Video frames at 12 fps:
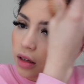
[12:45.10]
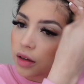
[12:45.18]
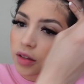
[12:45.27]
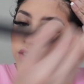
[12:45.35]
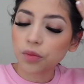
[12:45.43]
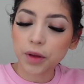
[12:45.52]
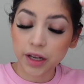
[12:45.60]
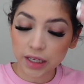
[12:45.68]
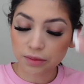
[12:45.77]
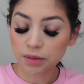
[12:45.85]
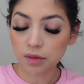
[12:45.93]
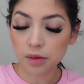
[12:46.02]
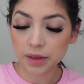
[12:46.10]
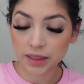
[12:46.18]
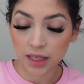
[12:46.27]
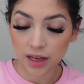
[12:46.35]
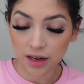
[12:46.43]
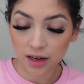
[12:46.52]
So because my mom
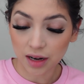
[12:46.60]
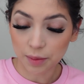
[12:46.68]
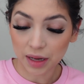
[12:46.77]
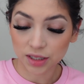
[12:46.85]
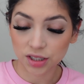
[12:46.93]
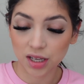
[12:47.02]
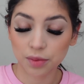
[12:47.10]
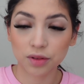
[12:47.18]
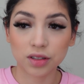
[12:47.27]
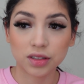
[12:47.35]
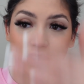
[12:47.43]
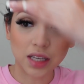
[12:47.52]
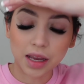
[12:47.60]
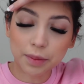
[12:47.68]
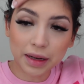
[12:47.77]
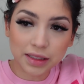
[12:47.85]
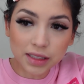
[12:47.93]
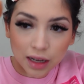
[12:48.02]
is here, I'm actually able to take
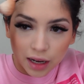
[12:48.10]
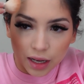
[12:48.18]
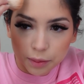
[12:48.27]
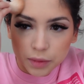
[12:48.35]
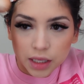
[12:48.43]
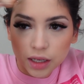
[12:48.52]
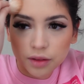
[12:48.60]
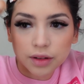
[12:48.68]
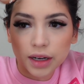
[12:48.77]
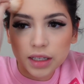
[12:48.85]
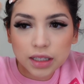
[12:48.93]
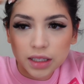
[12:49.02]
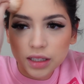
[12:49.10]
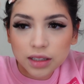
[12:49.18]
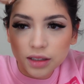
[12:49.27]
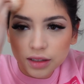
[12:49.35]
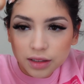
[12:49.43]
my time getting ready.